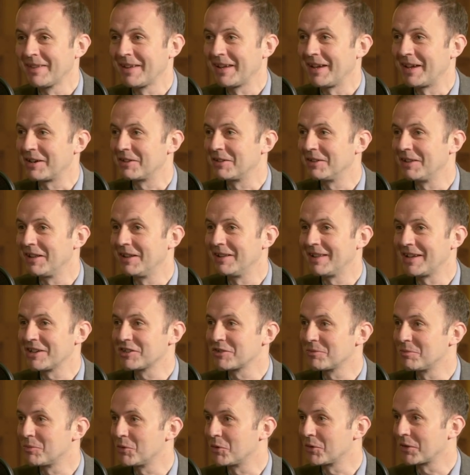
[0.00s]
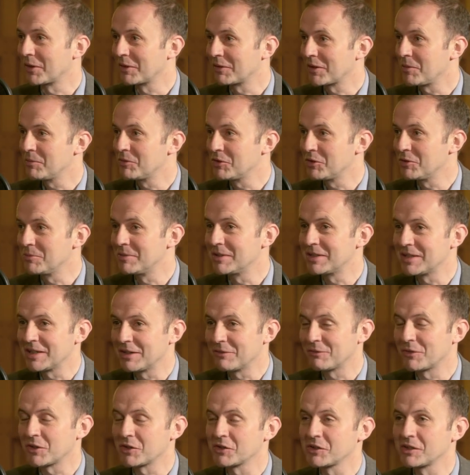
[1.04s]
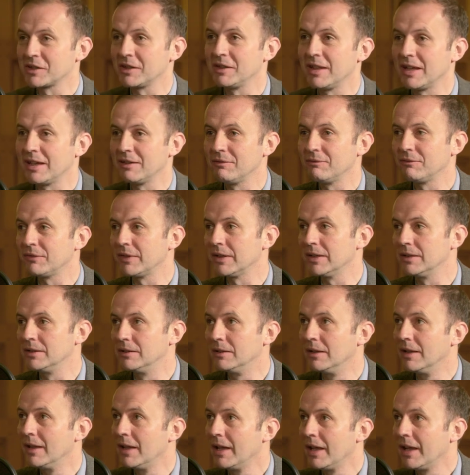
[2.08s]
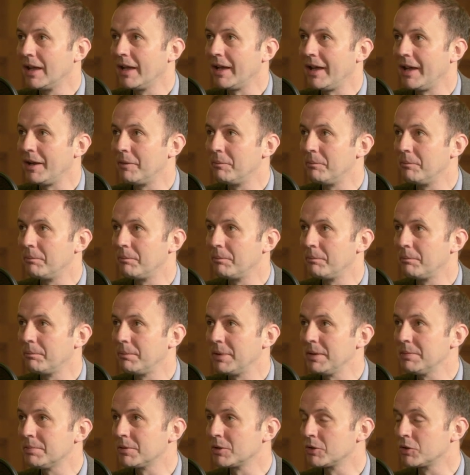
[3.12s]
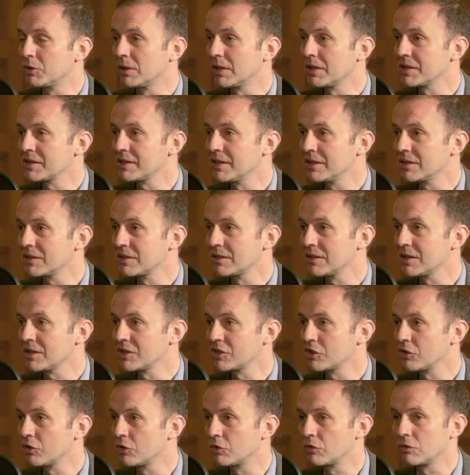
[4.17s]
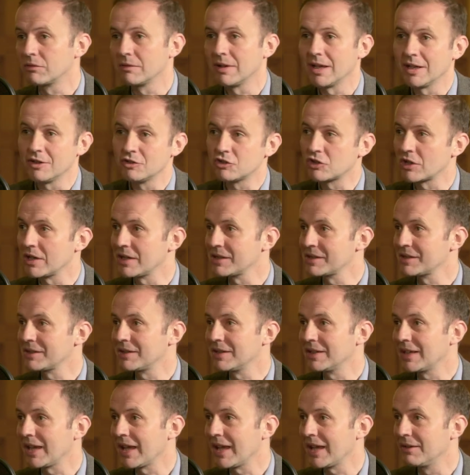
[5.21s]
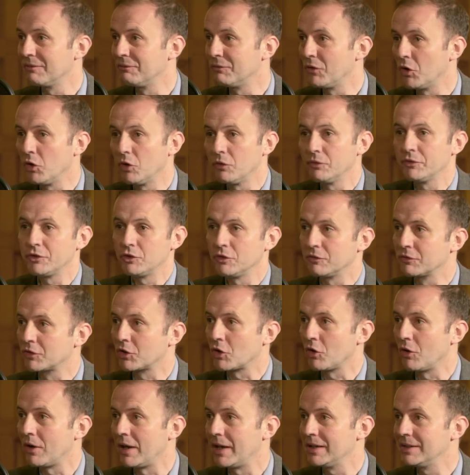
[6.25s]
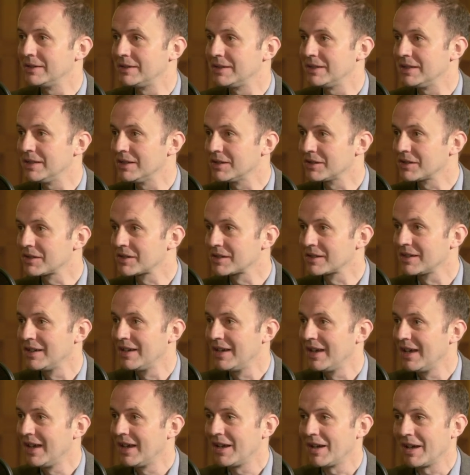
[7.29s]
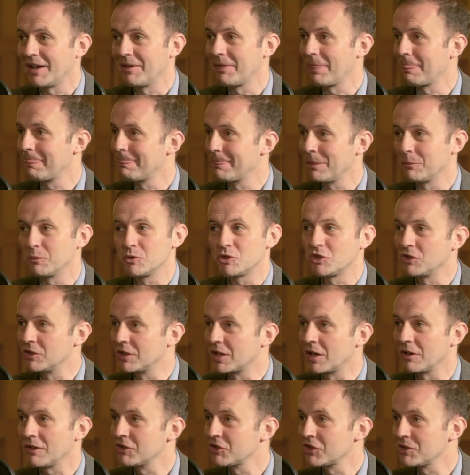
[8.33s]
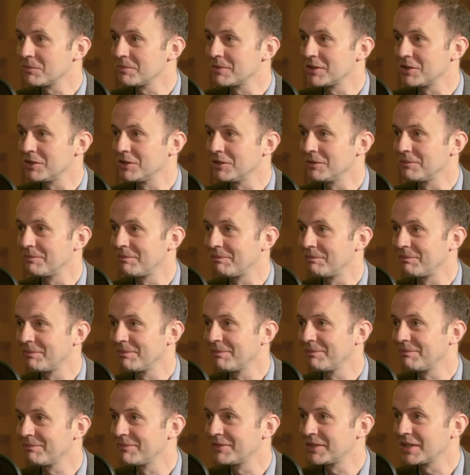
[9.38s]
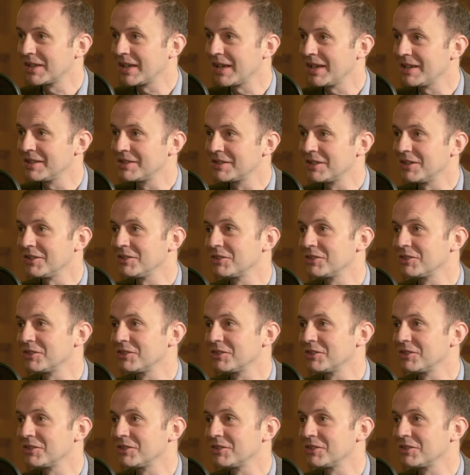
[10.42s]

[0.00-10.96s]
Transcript: and I'll ask you both, I'll come to you, Mattea, first, and then Phil. People who are listening to this, who are interested in getting involved, who have got ideas, would you encourage them to get in touch?